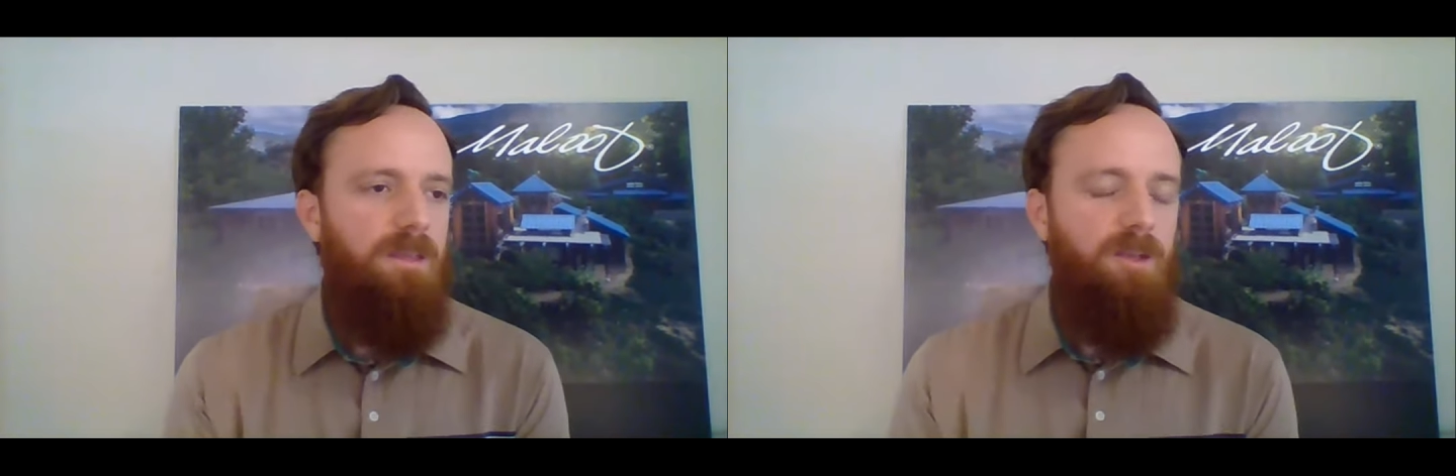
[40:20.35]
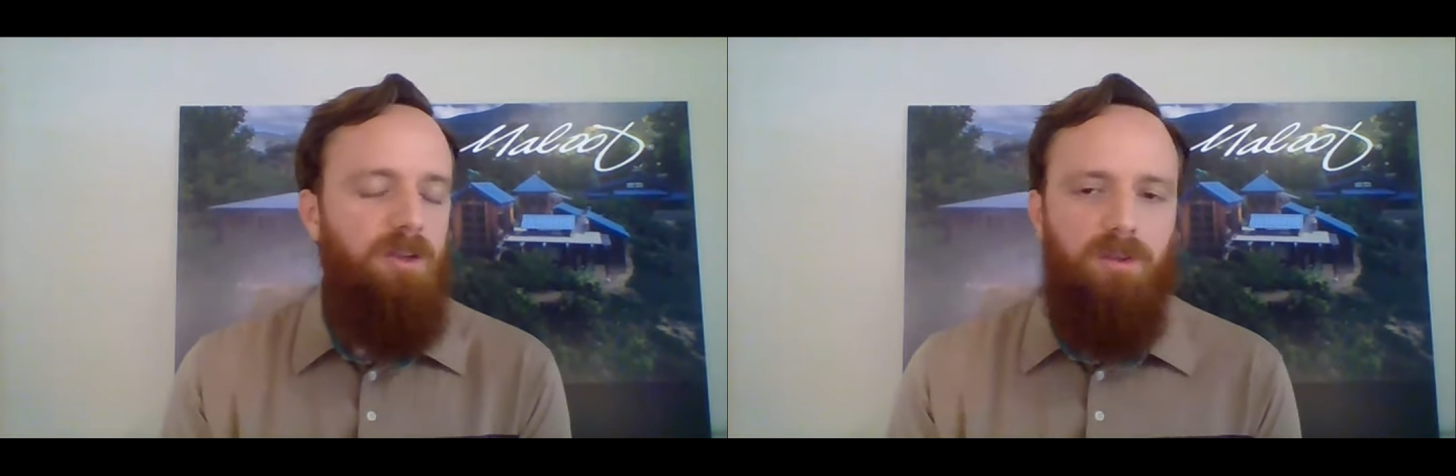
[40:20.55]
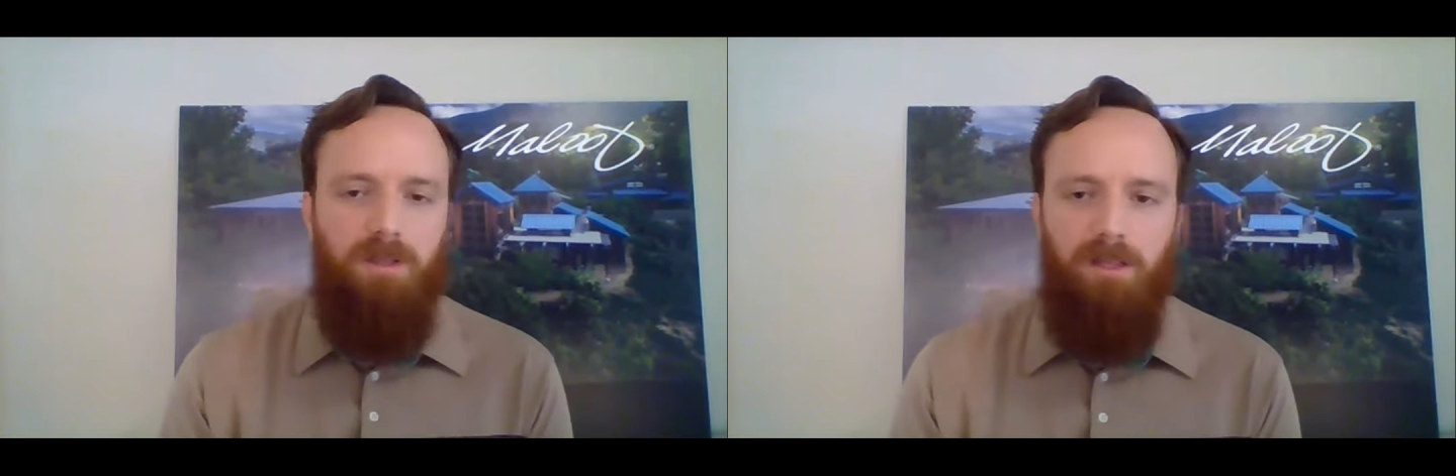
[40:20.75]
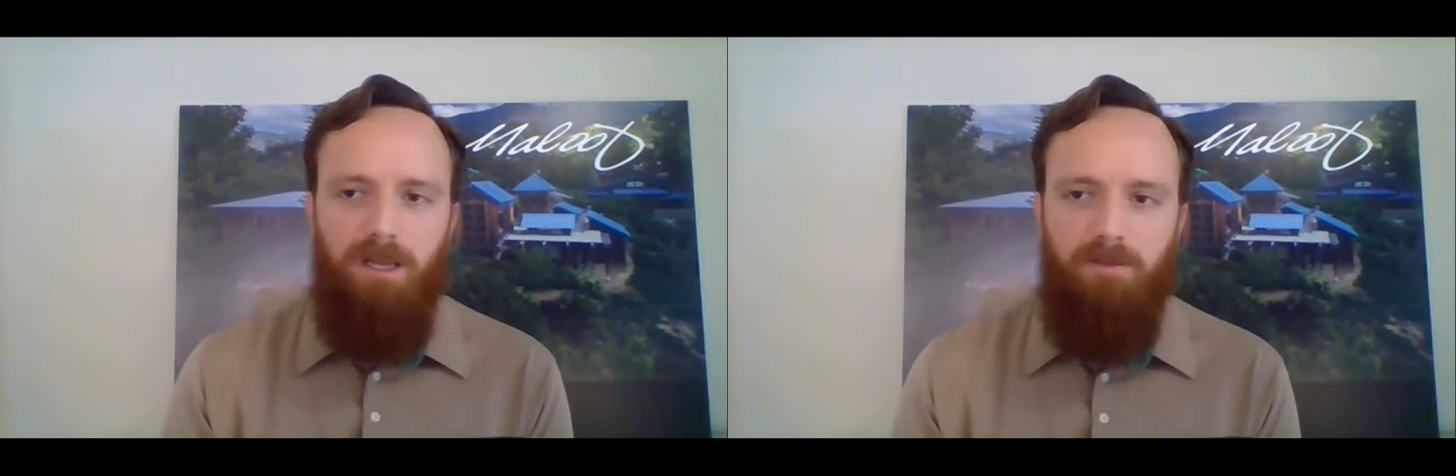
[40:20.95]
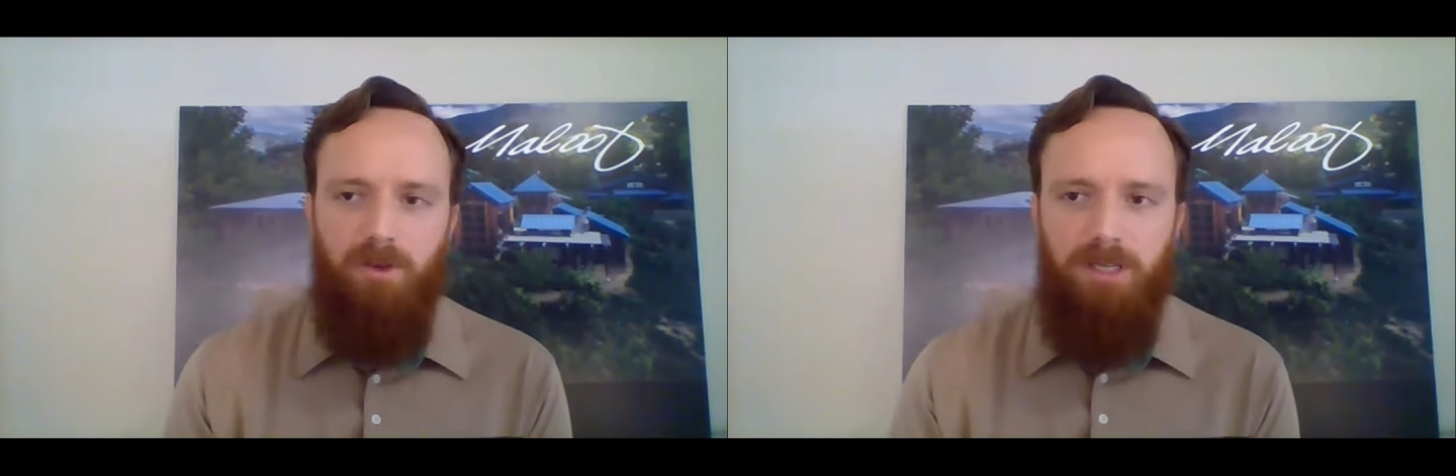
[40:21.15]
you know, a
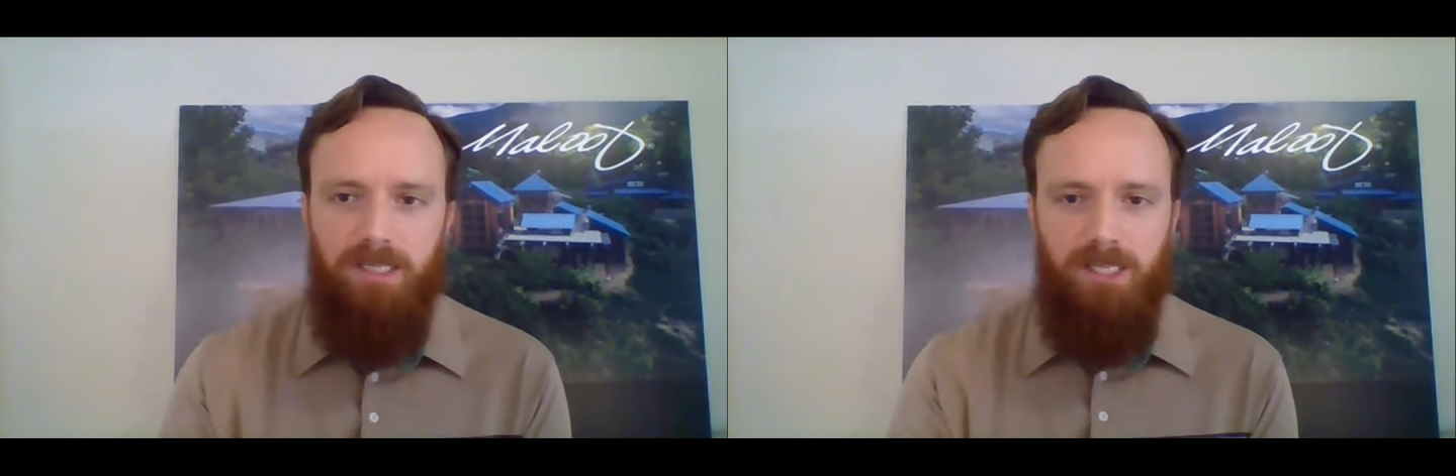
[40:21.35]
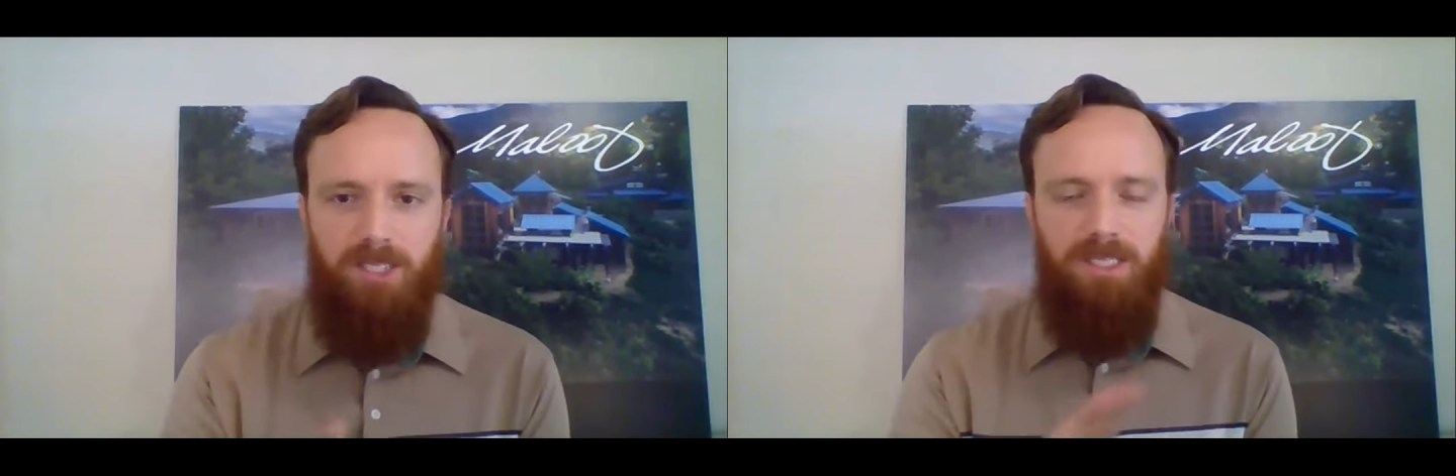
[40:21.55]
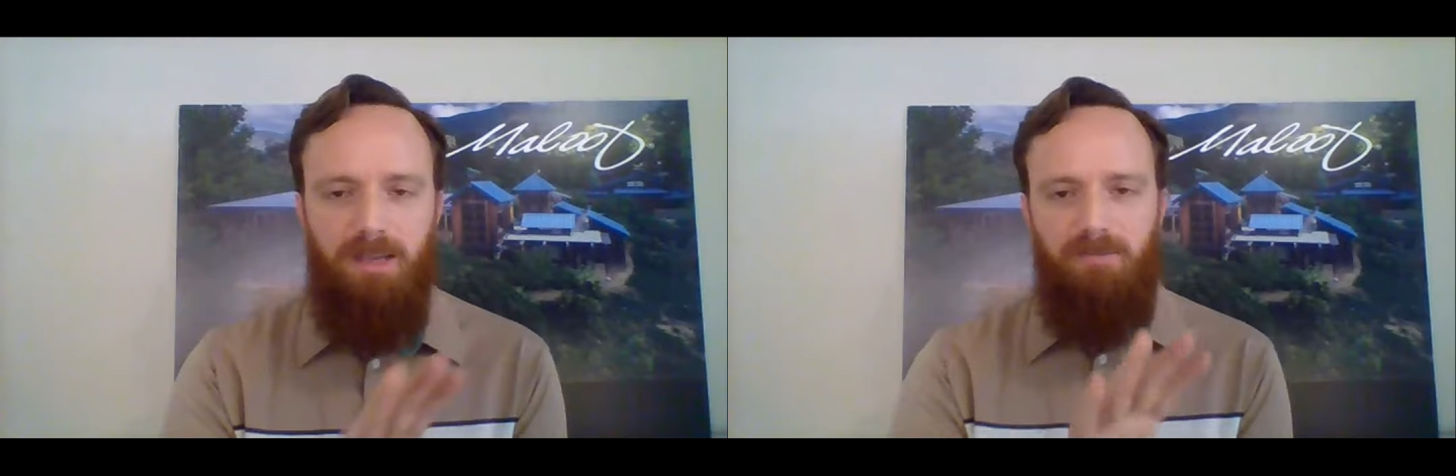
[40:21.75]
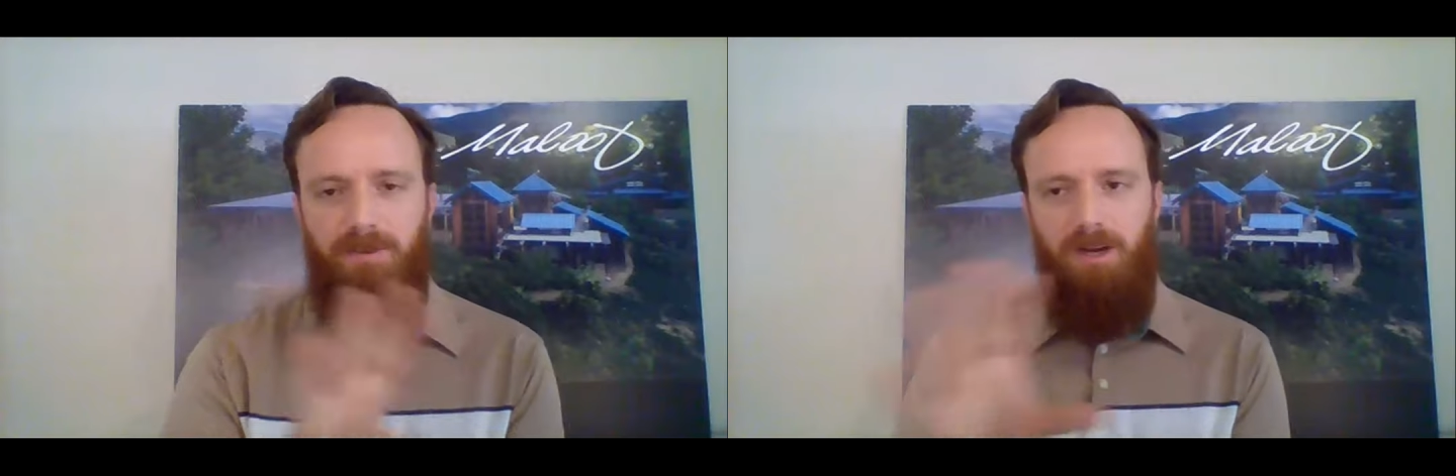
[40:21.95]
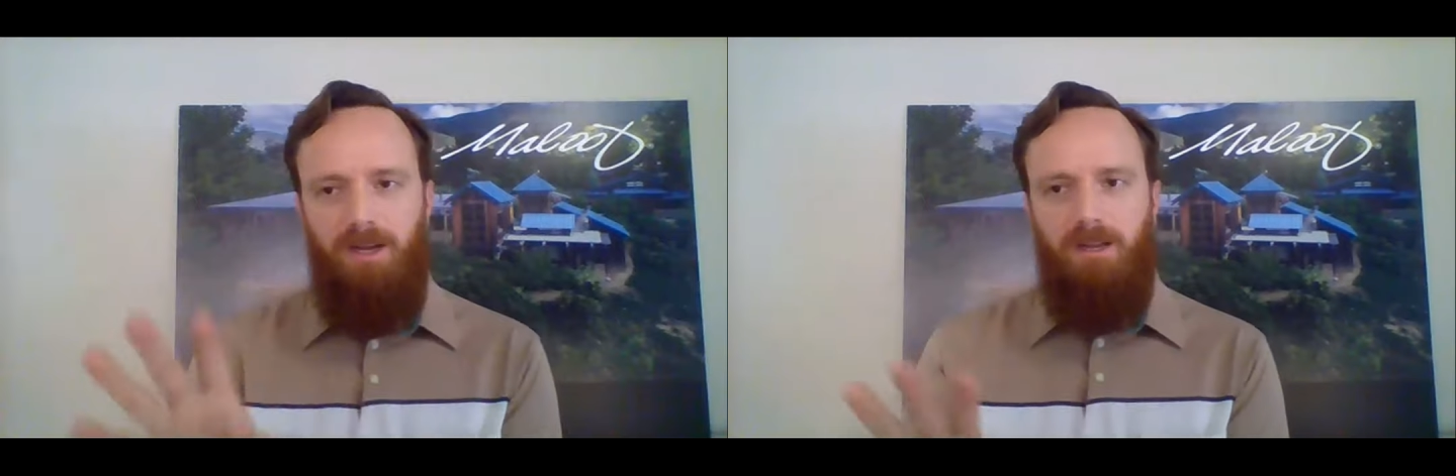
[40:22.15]
lot of your installations have
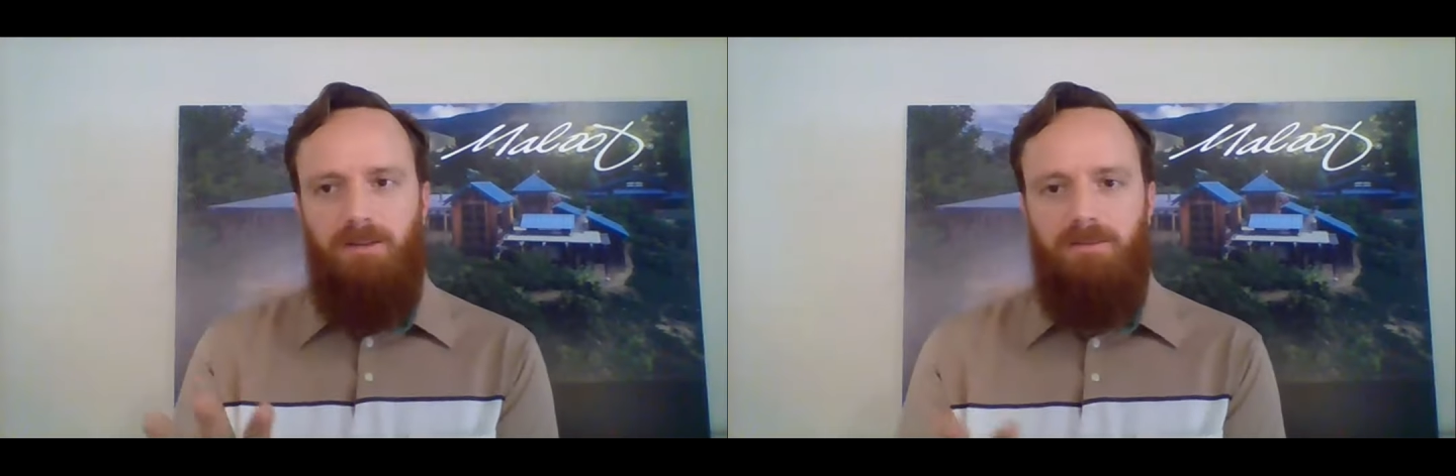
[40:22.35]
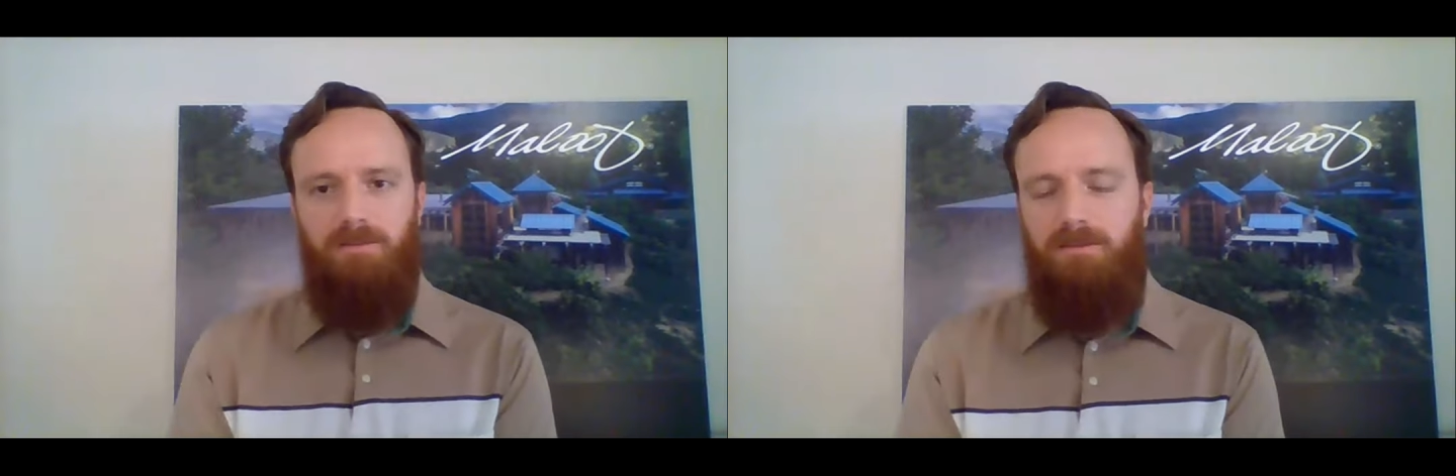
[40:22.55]
very